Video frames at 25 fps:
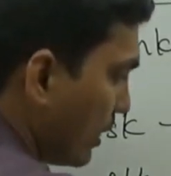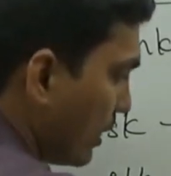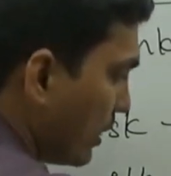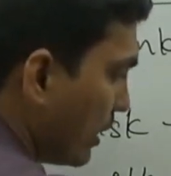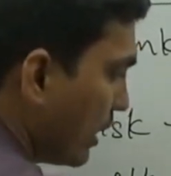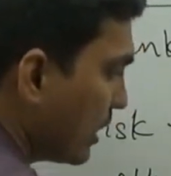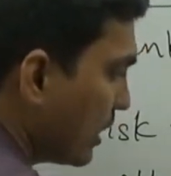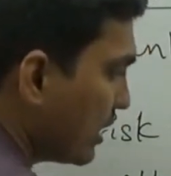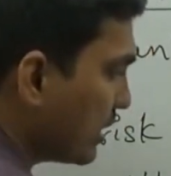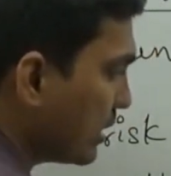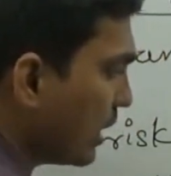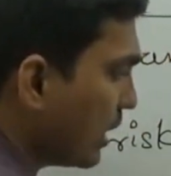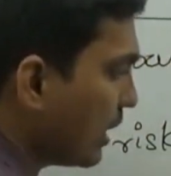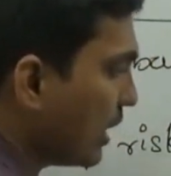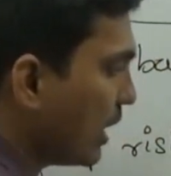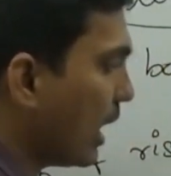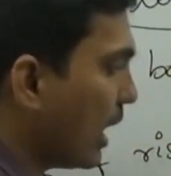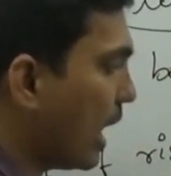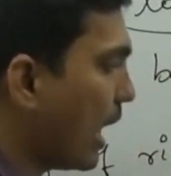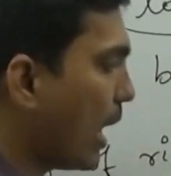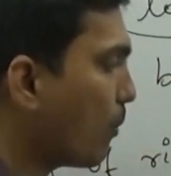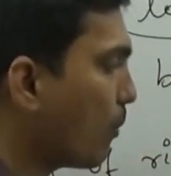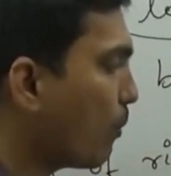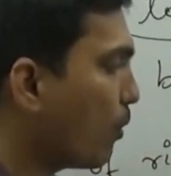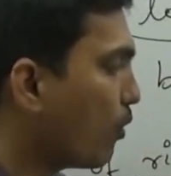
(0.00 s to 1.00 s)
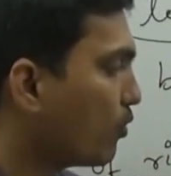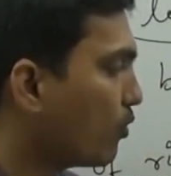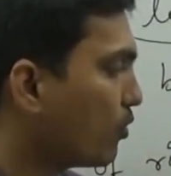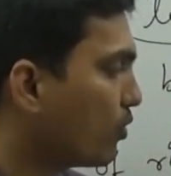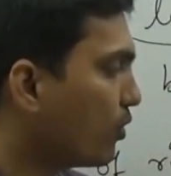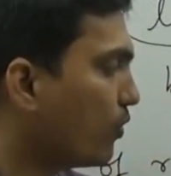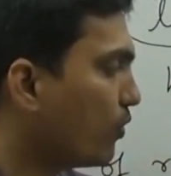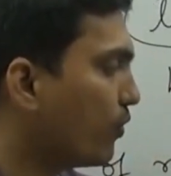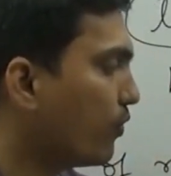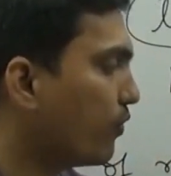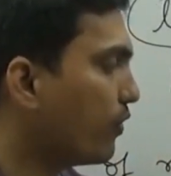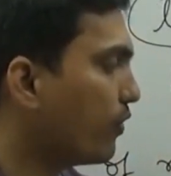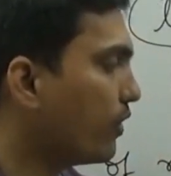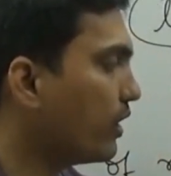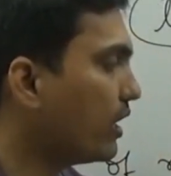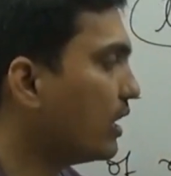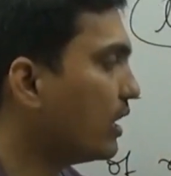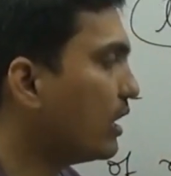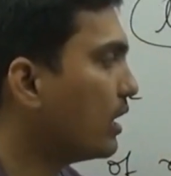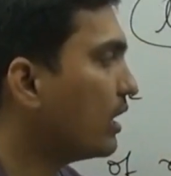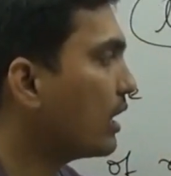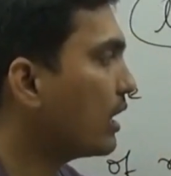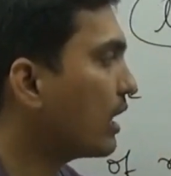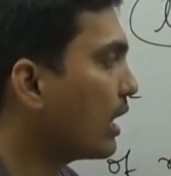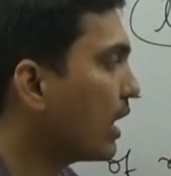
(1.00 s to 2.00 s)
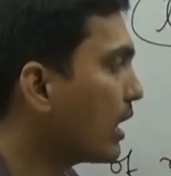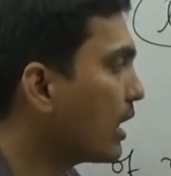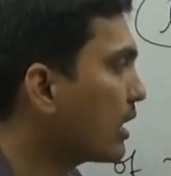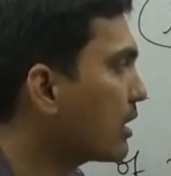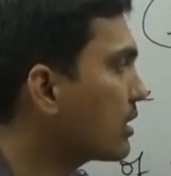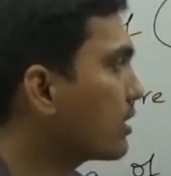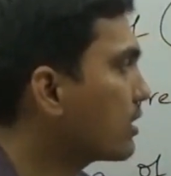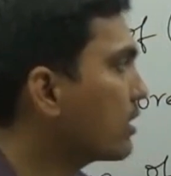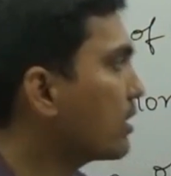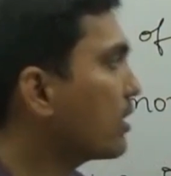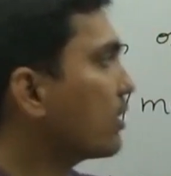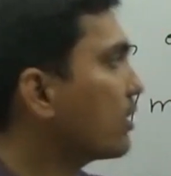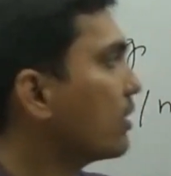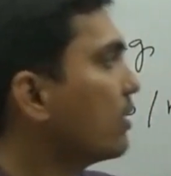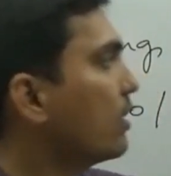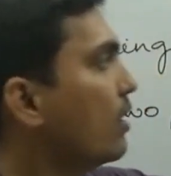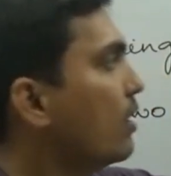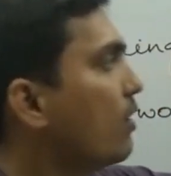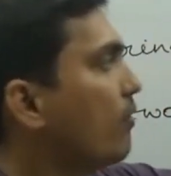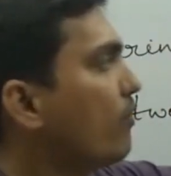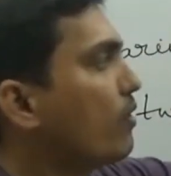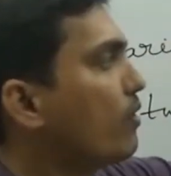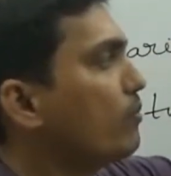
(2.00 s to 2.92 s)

There is a amount of fee collection